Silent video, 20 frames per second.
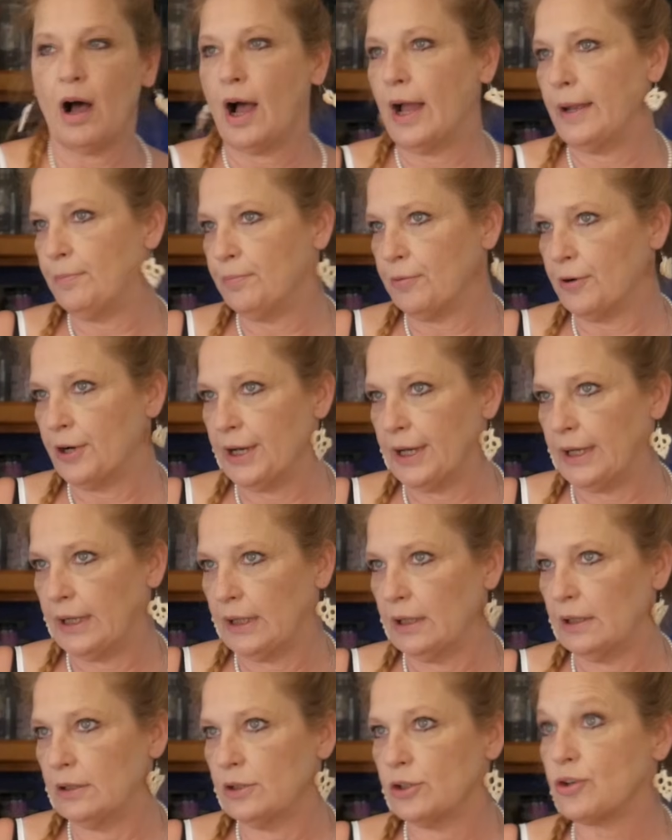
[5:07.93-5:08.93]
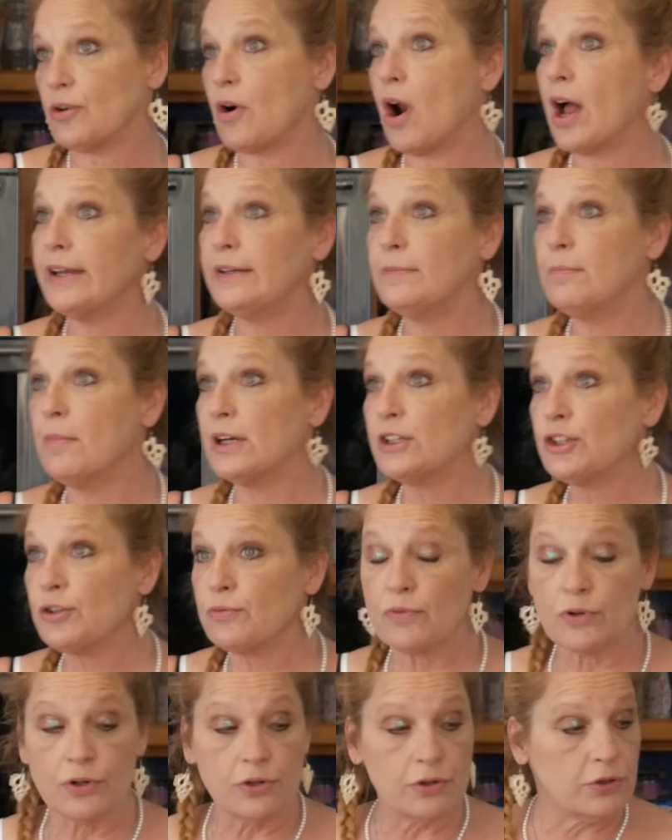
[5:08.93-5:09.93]
I bring dried
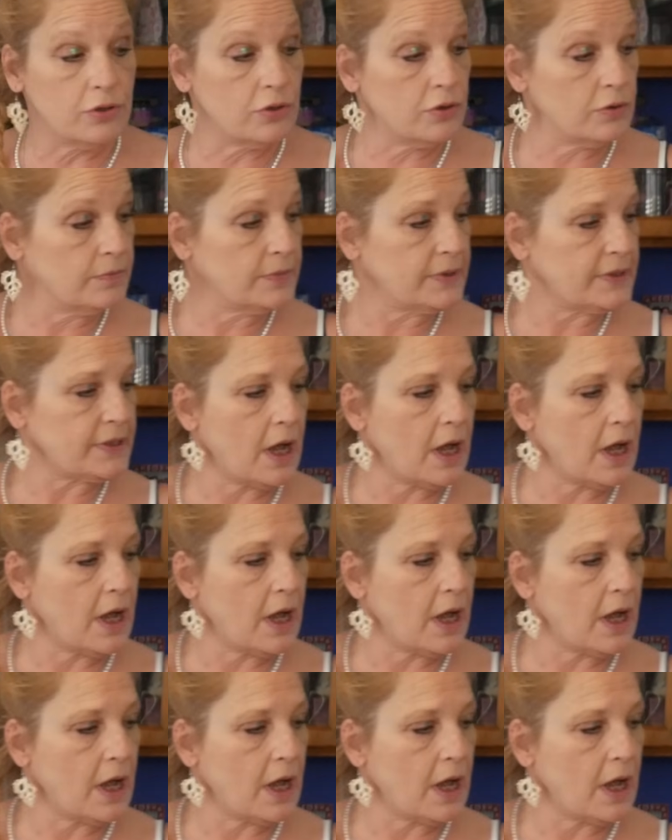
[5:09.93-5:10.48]
mushrooms.